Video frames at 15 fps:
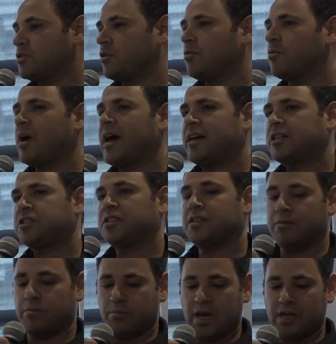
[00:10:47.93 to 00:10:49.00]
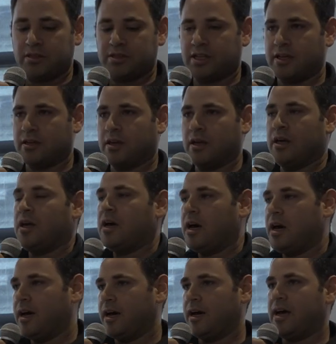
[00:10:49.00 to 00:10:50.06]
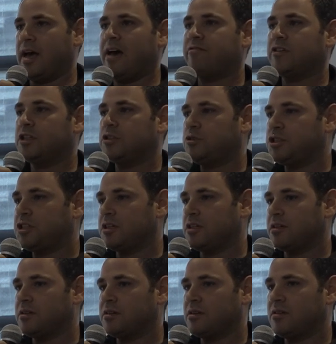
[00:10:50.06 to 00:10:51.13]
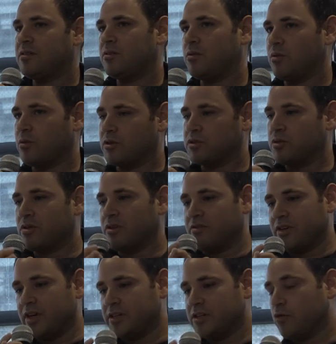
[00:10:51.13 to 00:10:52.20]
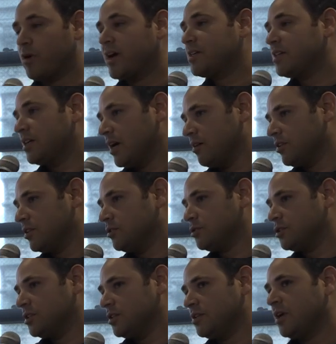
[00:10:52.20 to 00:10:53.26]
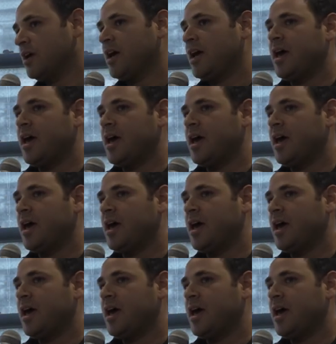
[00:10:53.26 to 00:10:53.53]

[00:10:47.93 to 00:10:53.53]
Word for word: So you're actually melding uh, evolution, or sort of a directed evolution,